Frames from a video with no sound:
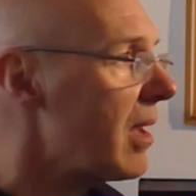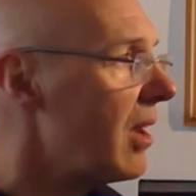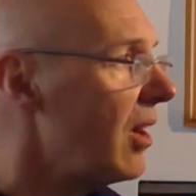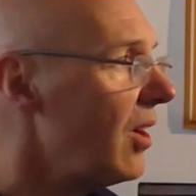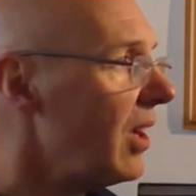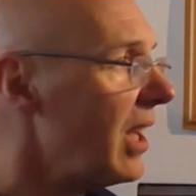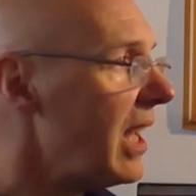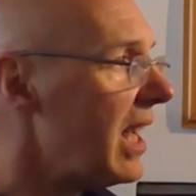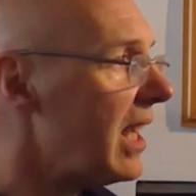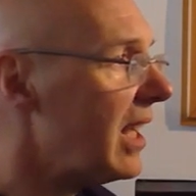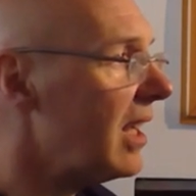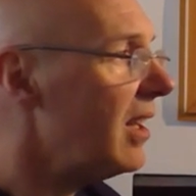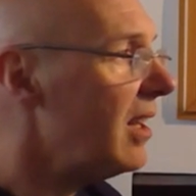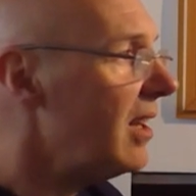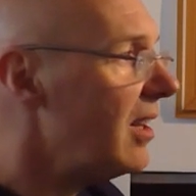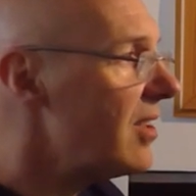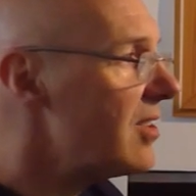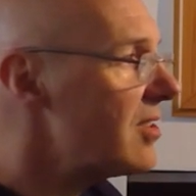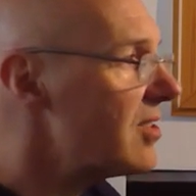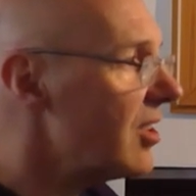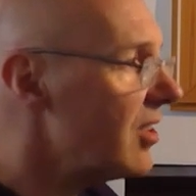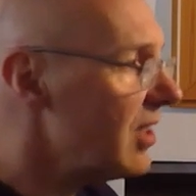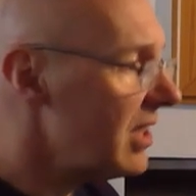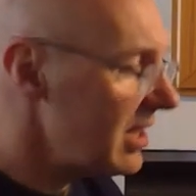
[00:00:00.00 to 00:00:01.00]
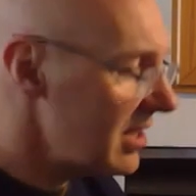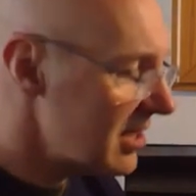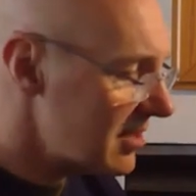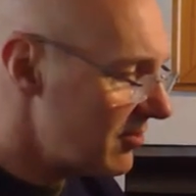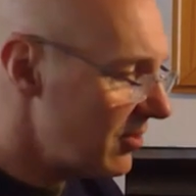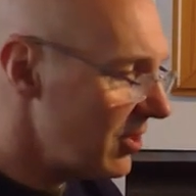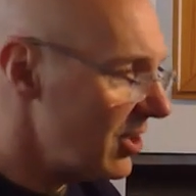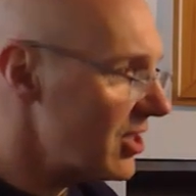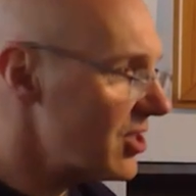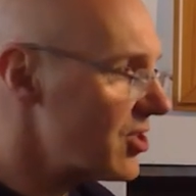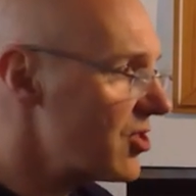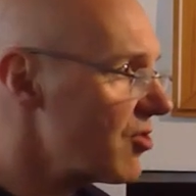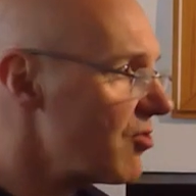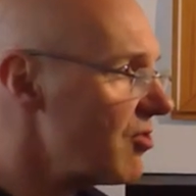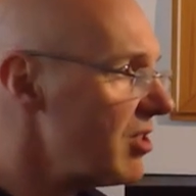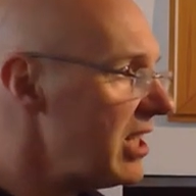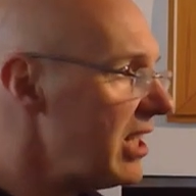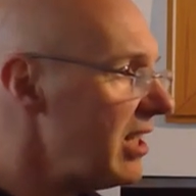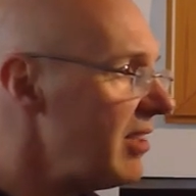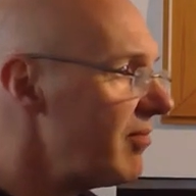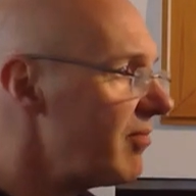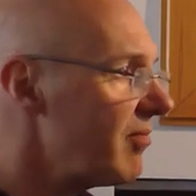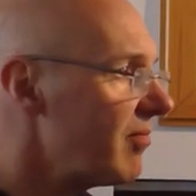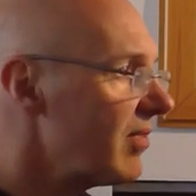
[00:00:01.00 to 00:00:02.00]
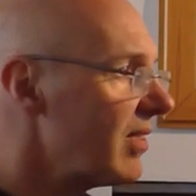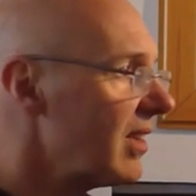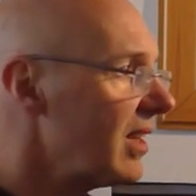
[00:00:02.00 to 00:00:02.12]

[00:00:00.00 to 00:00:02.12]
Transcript: Okay, so here's verse 3.